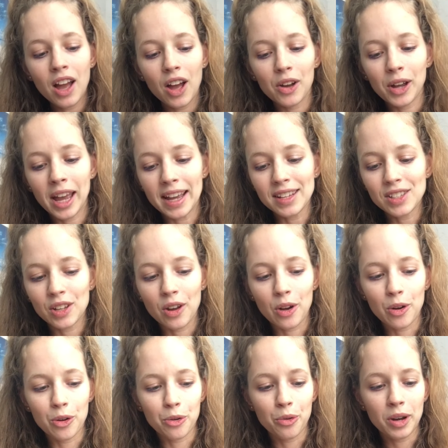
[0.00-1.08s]
Okay,
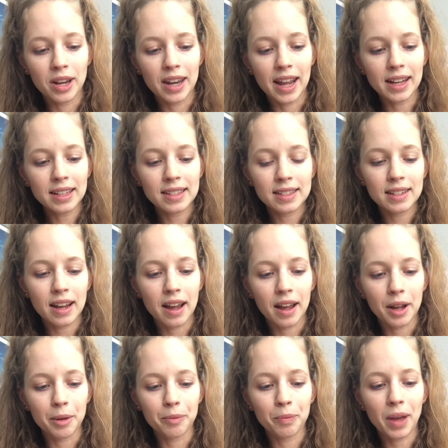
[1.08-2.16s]
so next
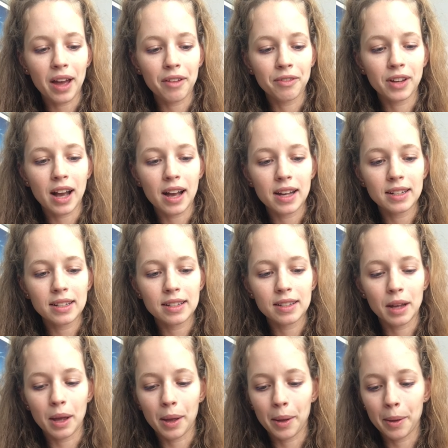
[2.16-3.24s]
I've got
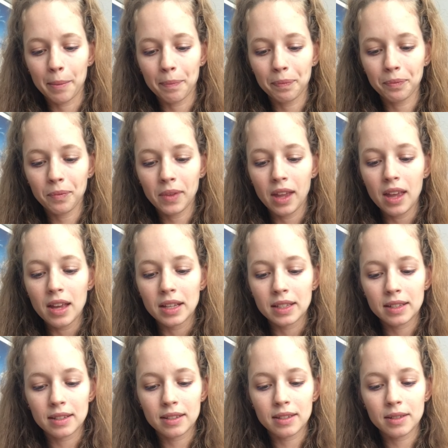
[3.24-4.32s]
some
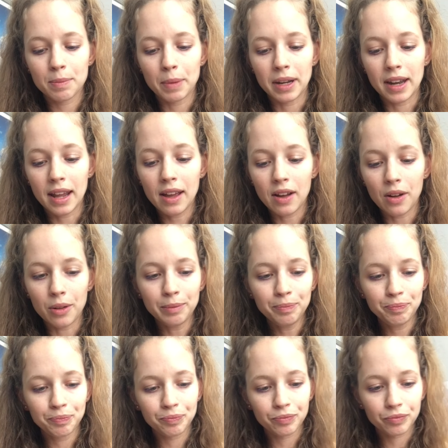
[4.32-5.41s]
spinel.
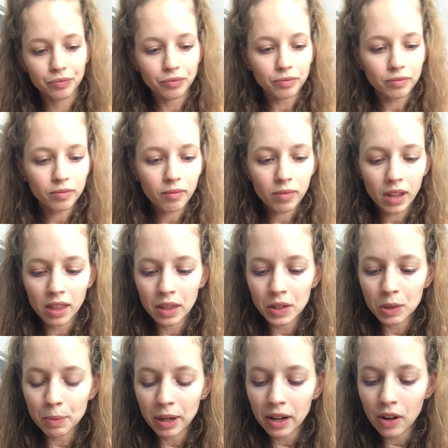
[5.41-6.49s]
The
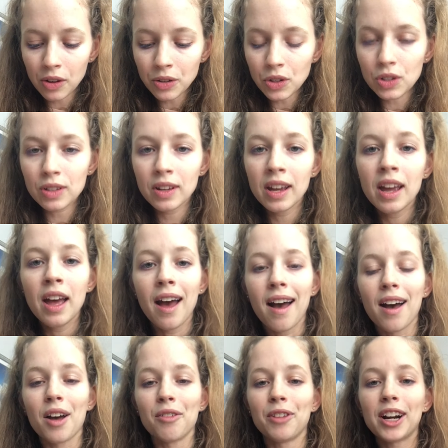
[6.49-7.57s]
spinels
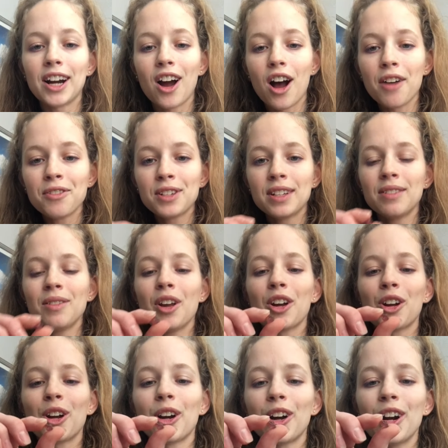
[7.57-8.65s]
very often
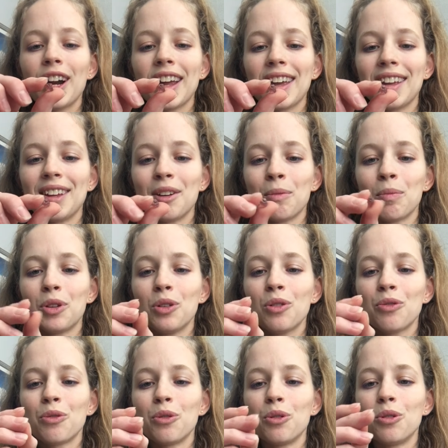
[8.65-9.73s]
occur in
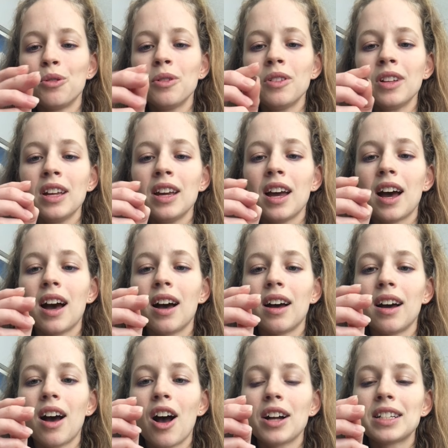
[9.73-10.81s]
beautiful
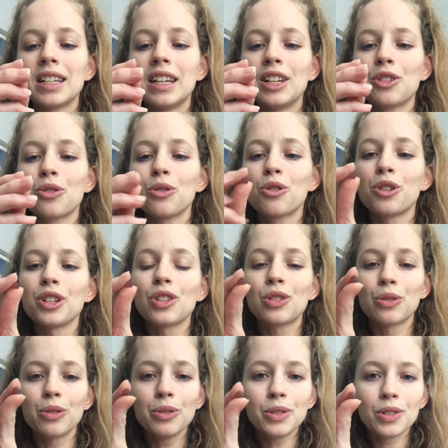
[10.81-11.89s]
octahedral
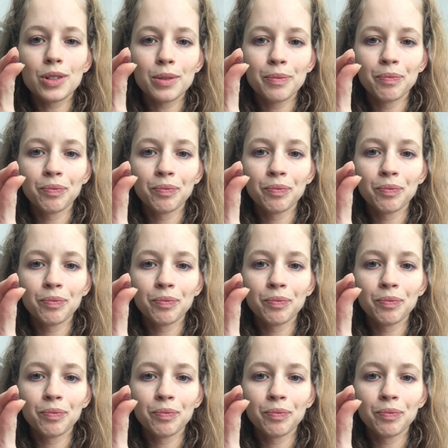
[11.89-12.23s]
crystals.